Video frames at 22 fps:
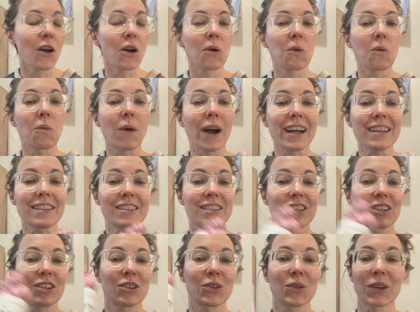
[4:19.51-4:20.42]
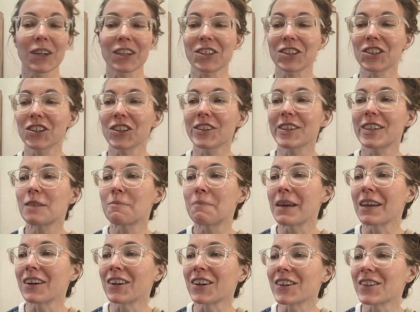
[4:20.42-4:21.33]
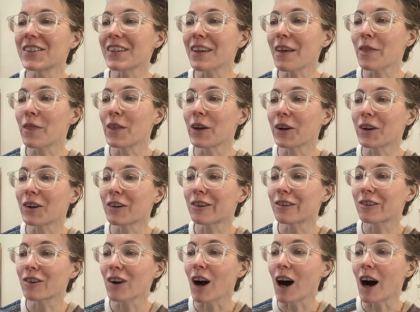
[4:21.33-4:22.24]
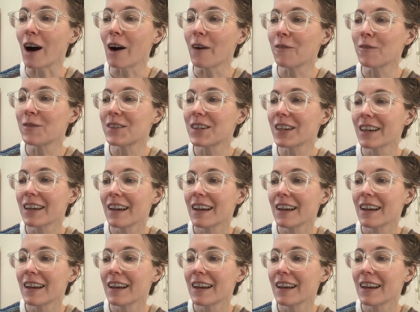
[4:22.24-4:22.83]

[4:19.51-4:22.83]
West Yorkshire Spinners, the Croft